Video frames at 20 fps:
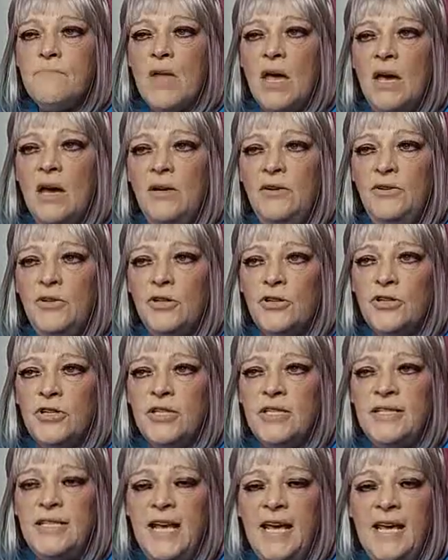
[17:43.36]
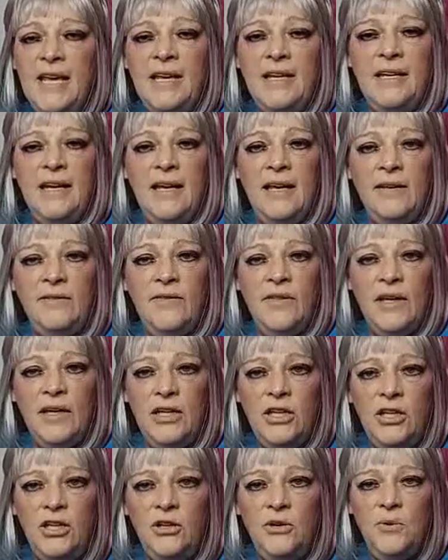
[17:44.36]
understanding
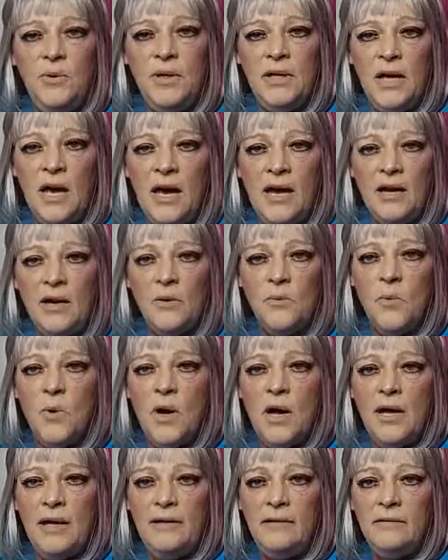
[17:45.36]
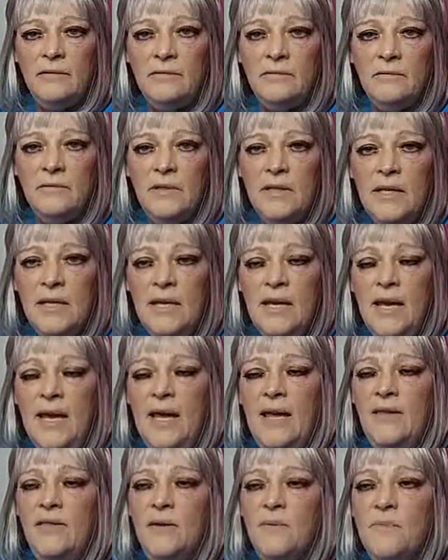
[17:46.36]
that you and I are one.
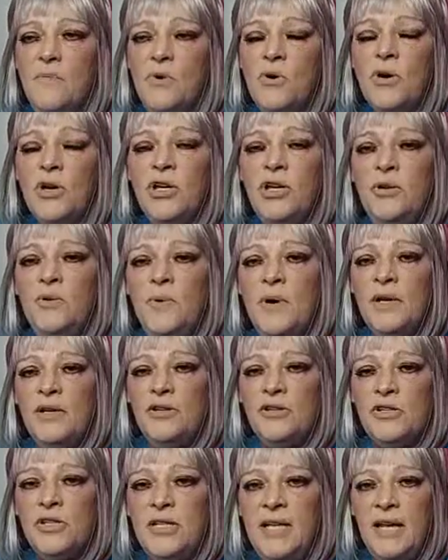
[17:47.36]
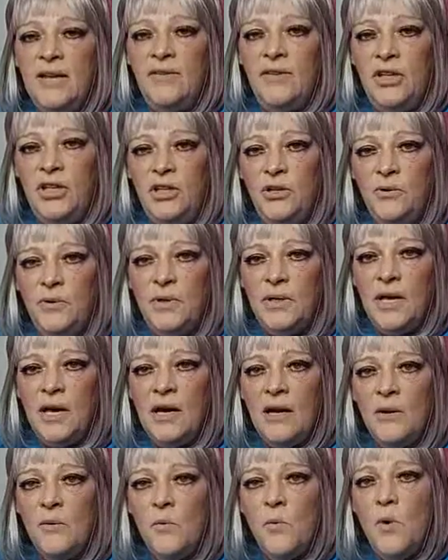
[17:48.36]
And the more you understand that you and I
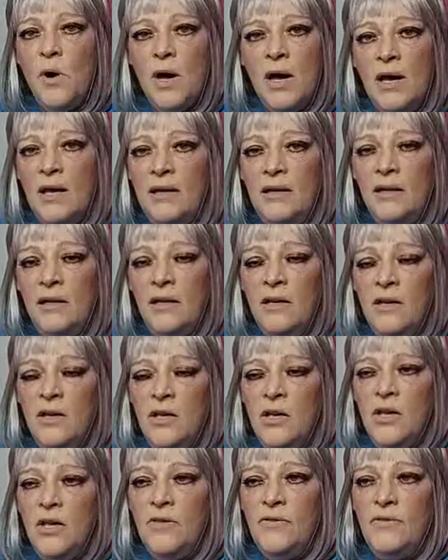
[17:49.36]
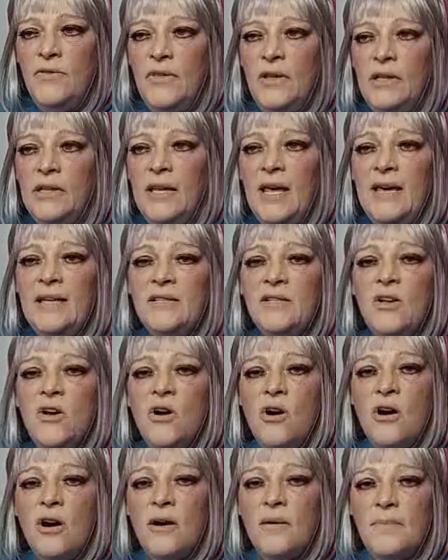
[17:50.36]
are one, the less
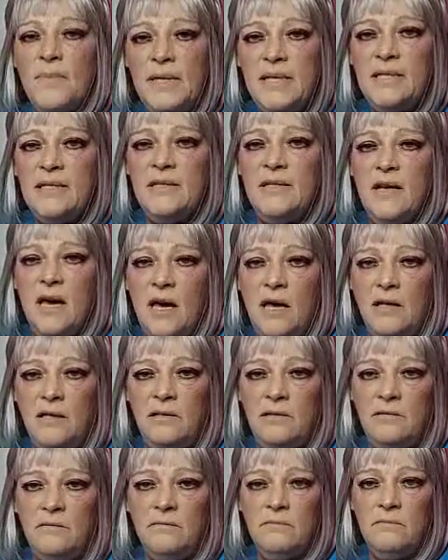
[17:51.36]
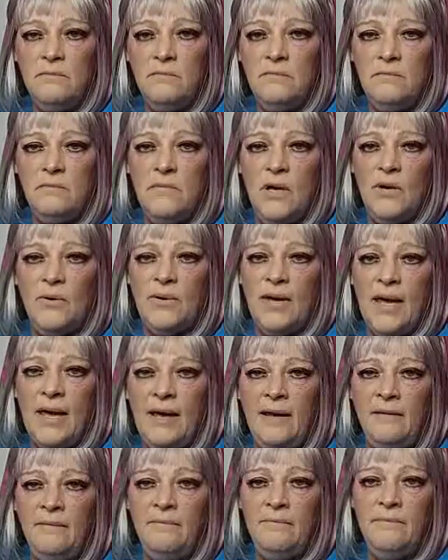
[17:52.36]
harm is done.
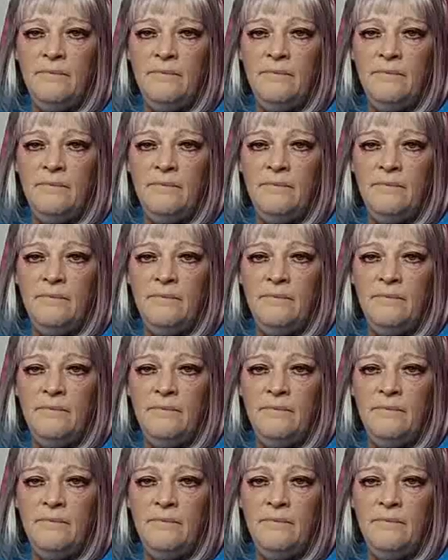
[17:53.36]
Okay?